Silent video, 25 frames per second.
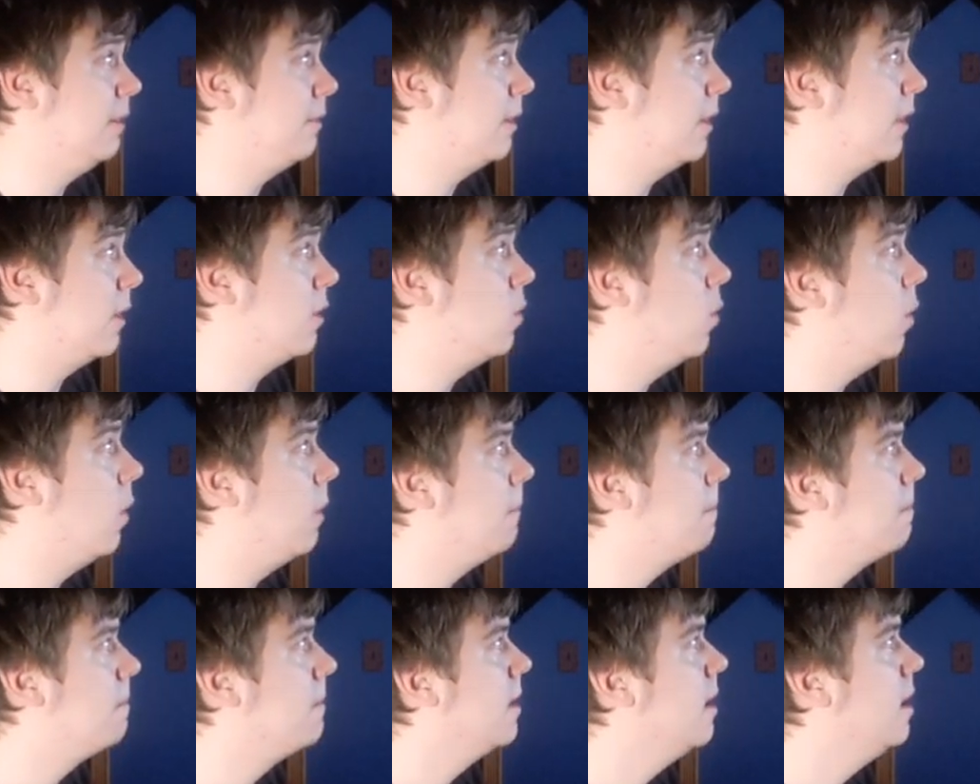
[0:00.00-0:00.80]
really
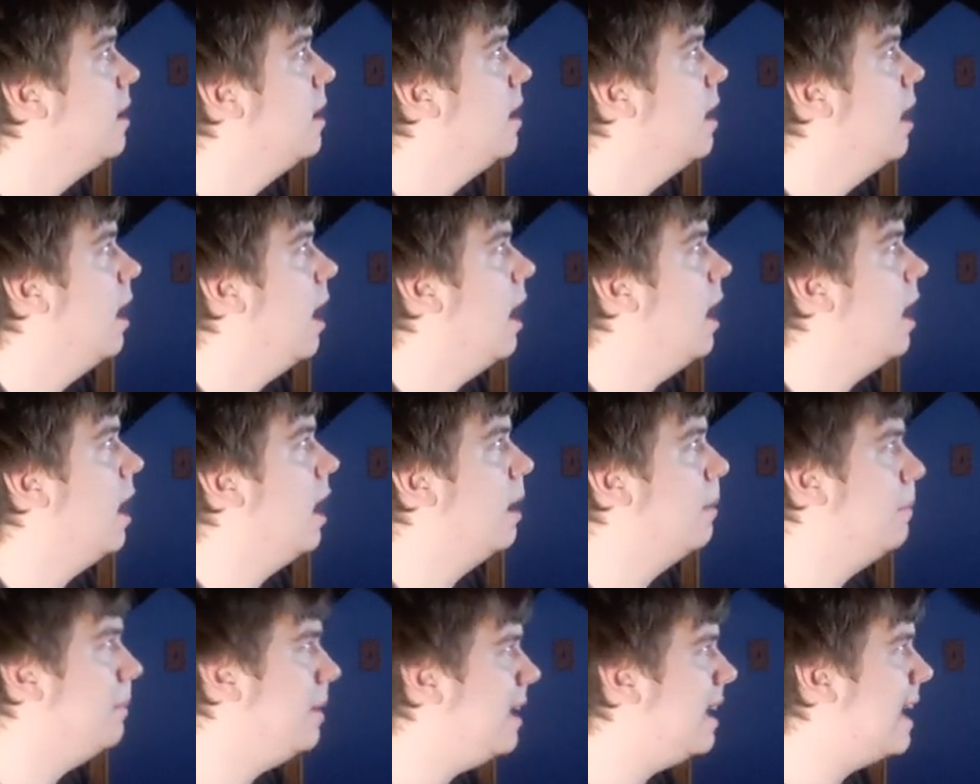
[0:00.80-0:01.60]
cool.
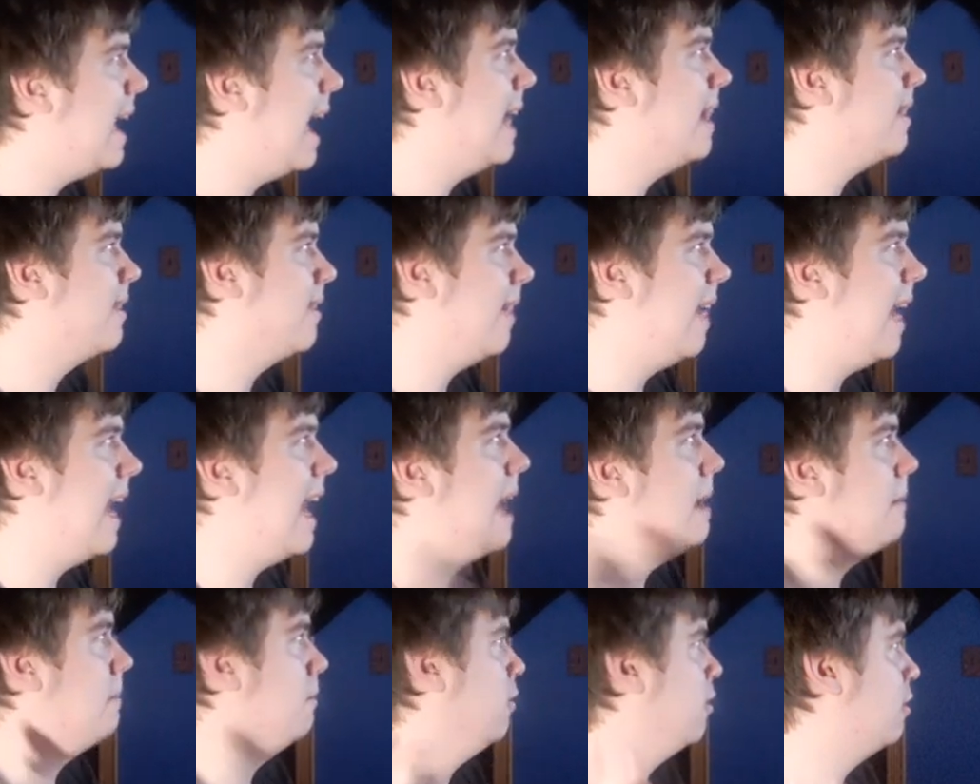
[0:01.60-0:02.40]
Um, EGAD's
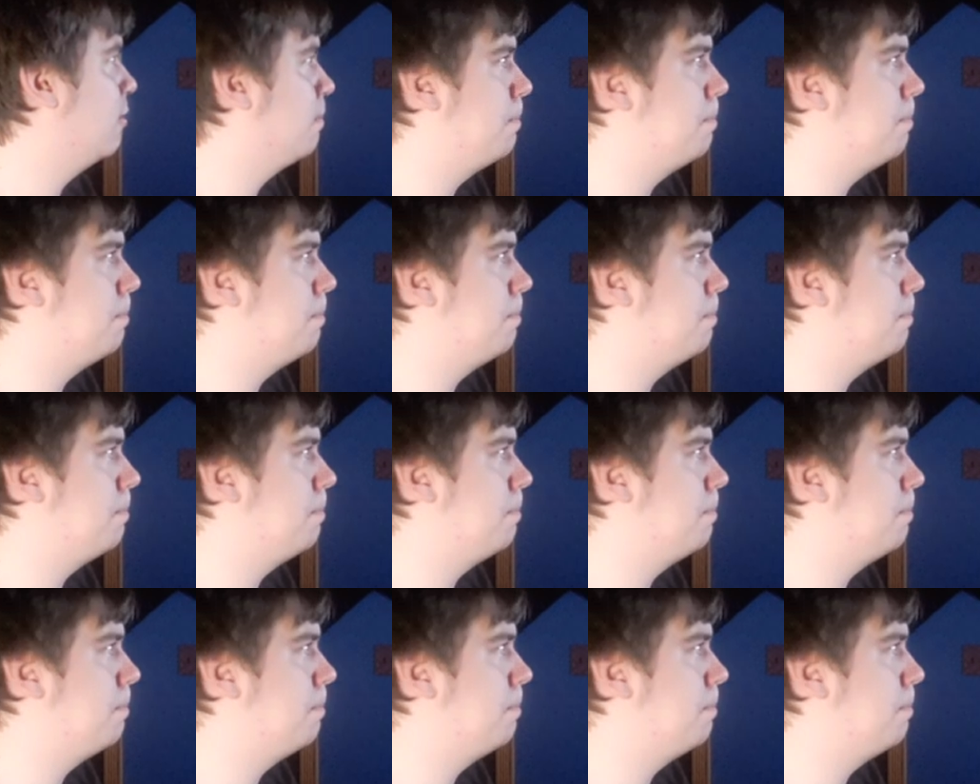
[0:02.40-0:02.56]
lab looks